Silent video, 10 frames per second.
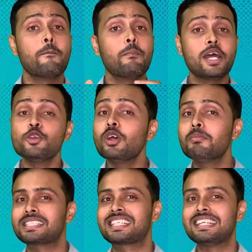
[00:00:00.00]
manual
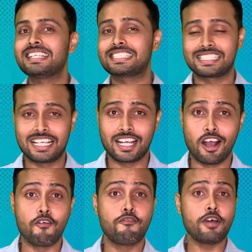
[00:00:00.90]
muscle testing,
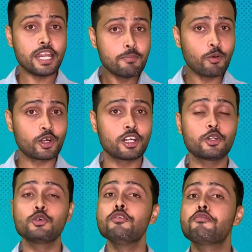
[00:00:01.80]
a very important
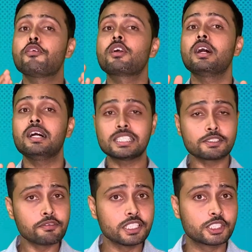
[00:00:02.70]
tool for
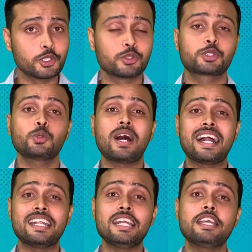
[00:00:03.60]
us physios to
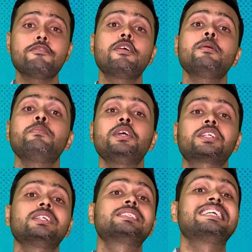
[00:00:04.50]
identify
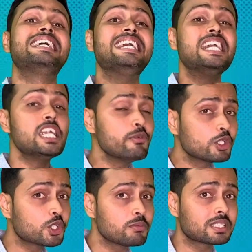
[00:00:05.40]
patients'
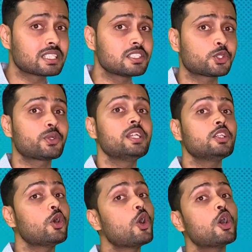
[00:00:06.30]
individual muscle strength
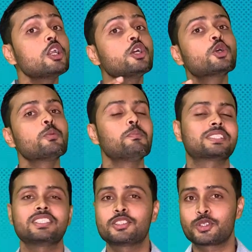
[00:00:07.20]
or group
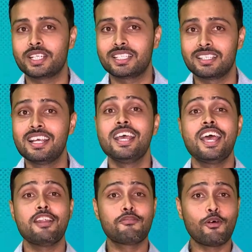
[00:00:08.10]
muscle strength.
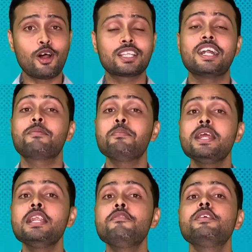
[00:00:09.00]
And for that,
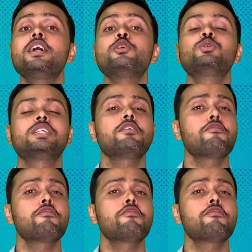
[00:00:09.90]
mainly we are using